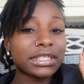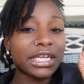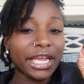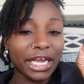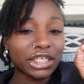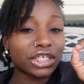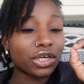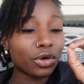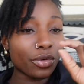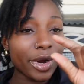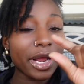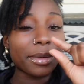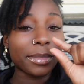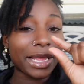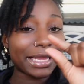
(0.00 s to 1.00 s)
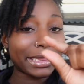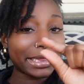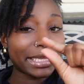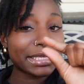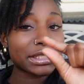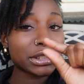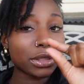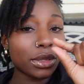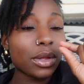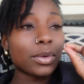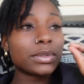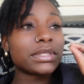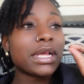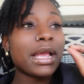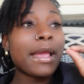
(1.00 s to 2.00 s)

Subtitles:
to catching a cramp, like this close.